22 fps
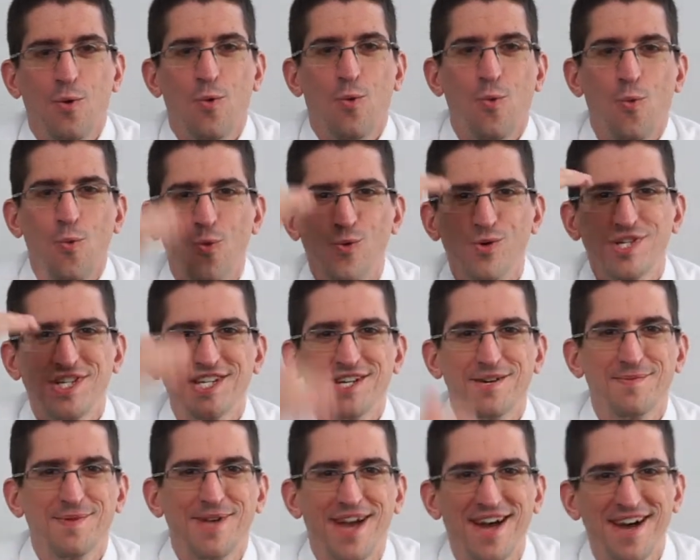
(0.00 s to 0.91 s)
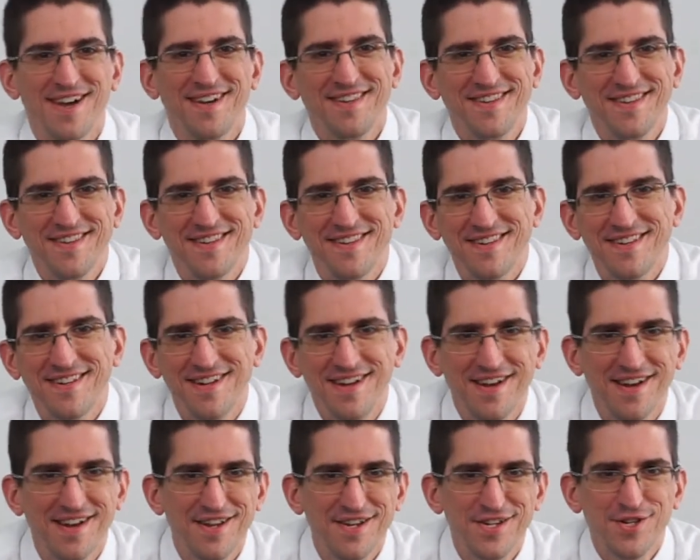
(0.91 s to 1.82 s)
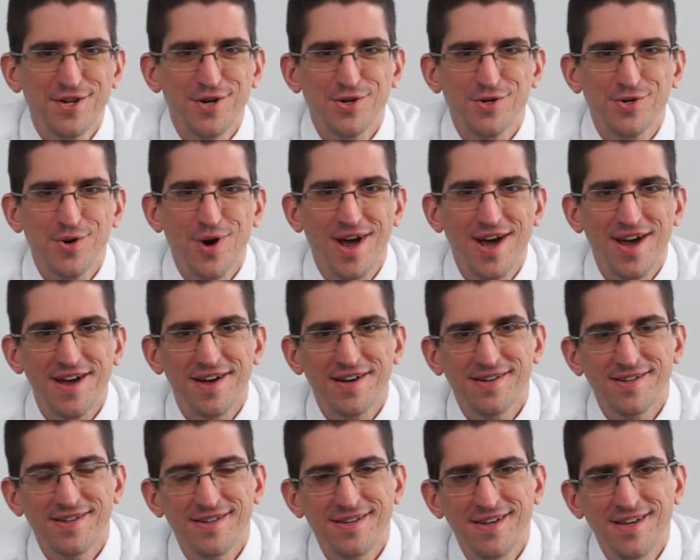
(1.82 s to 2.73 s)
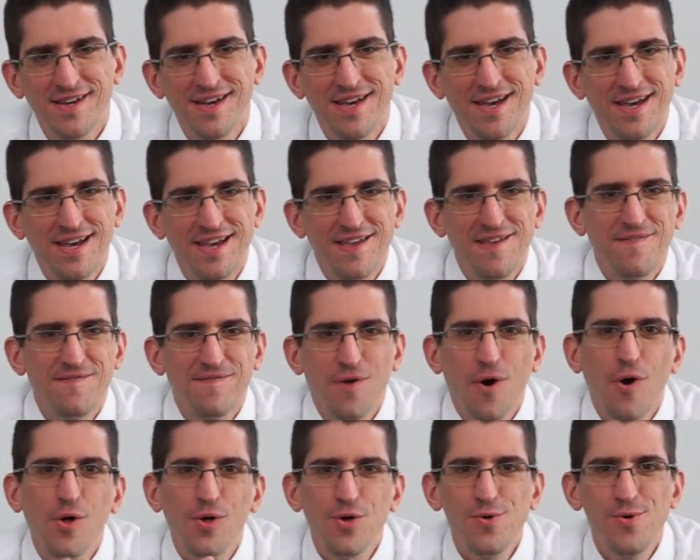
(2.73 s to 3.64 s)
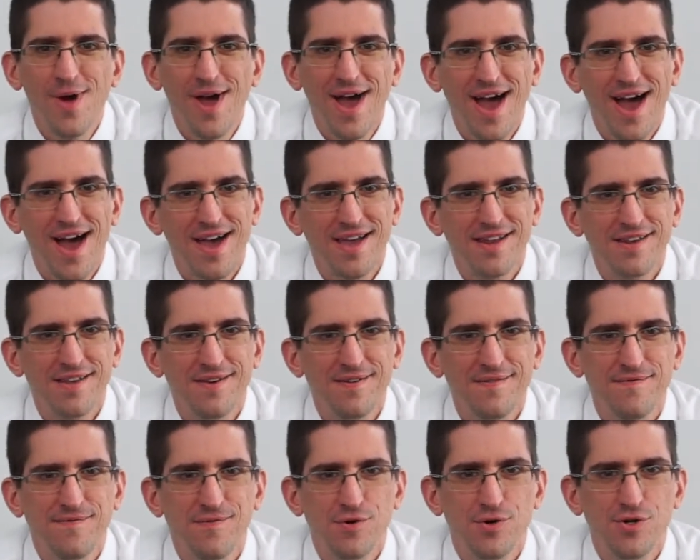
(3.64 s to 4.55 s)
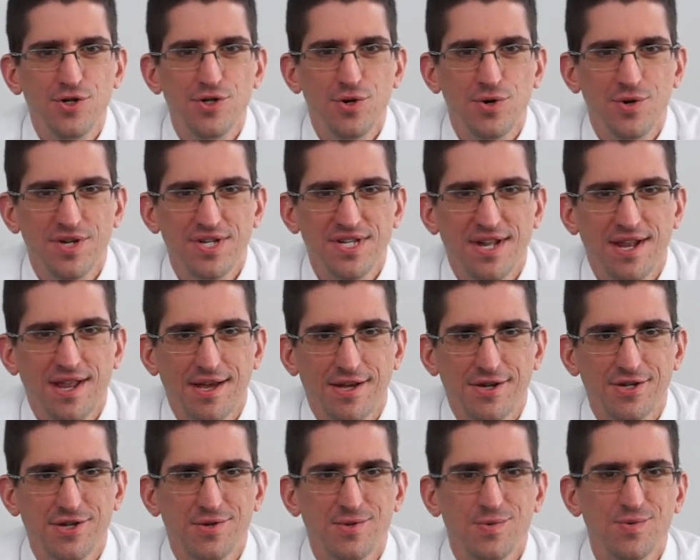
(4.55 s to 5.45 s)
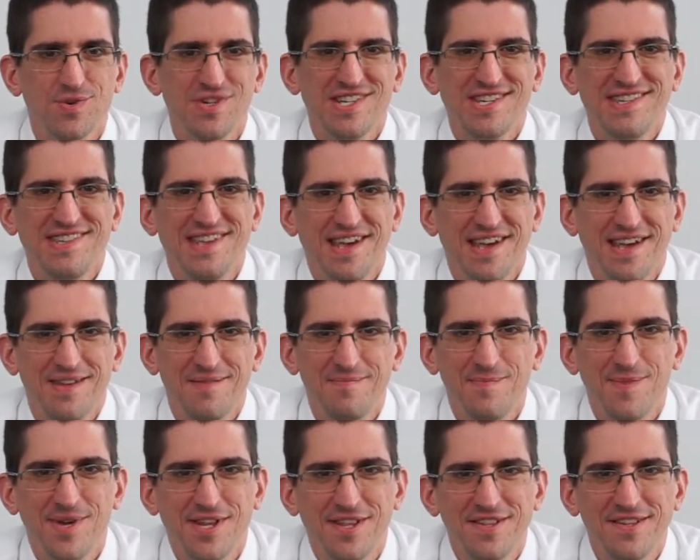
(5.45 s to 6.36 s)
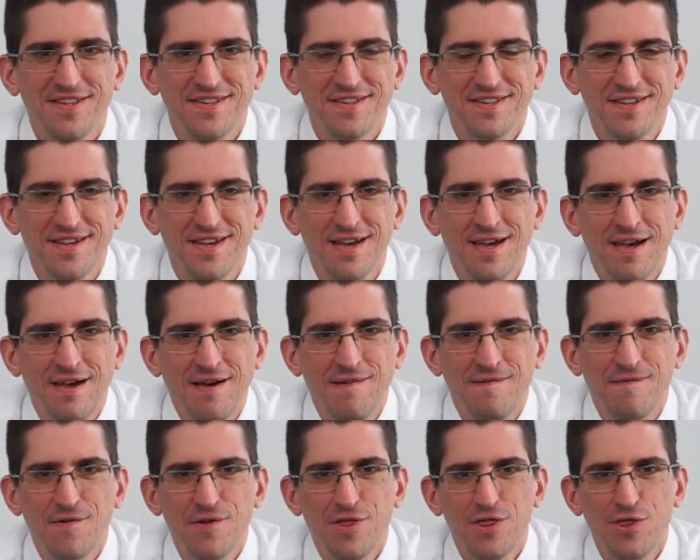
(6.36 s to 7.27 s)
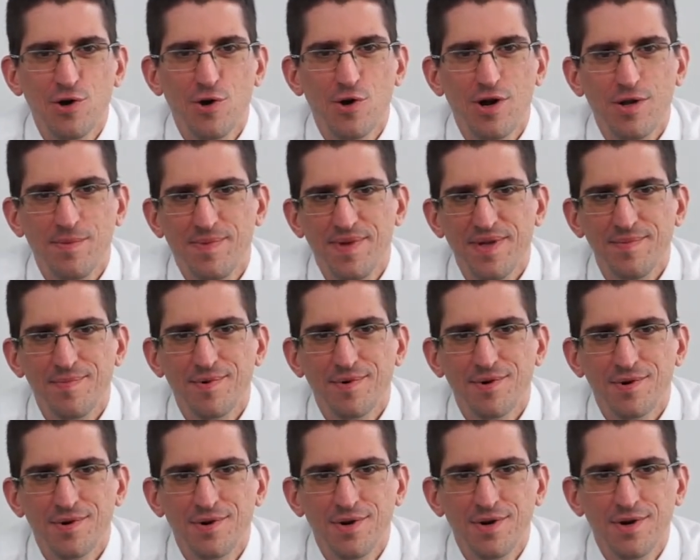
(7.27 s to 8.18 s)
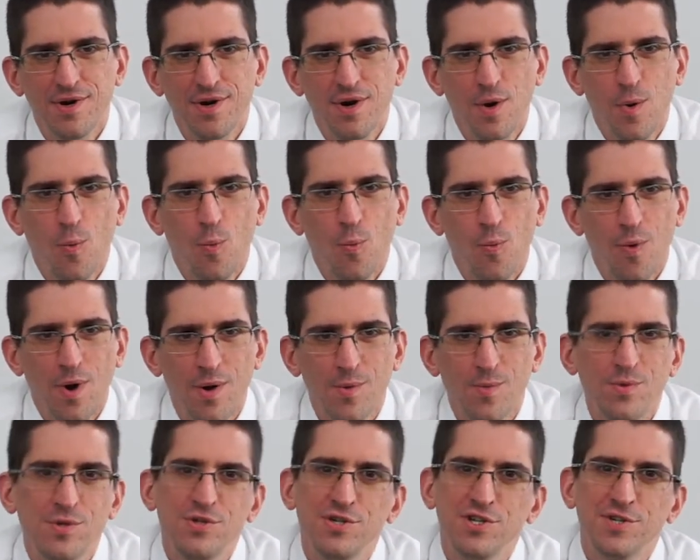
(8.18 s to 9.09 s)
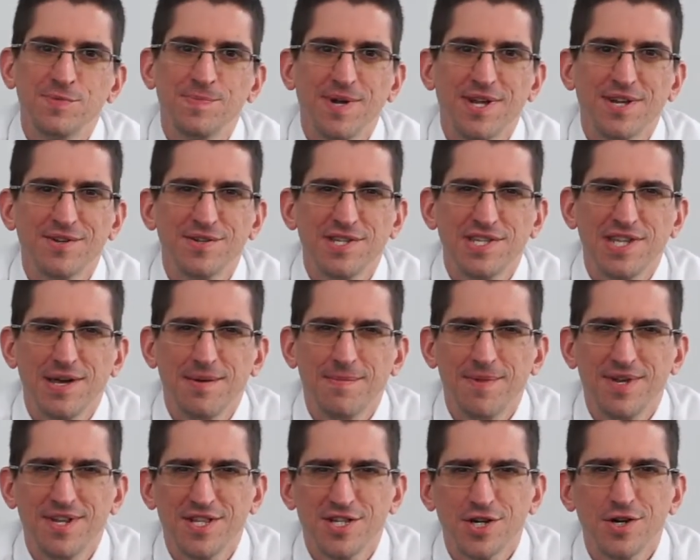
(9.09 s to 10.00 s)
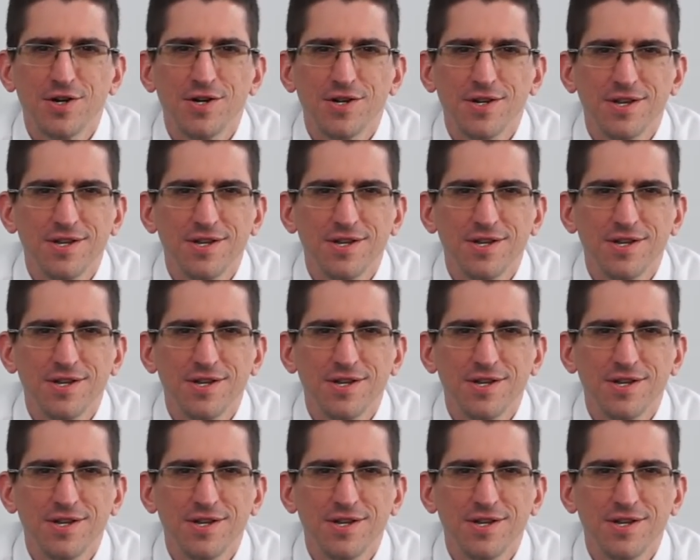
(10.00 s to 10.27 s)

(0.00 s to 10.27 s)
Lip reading: What's up, guys? Let's talk trial. If all you had for jury selection was 10 minutes for 30 people, what would you spend those 10 minutes on?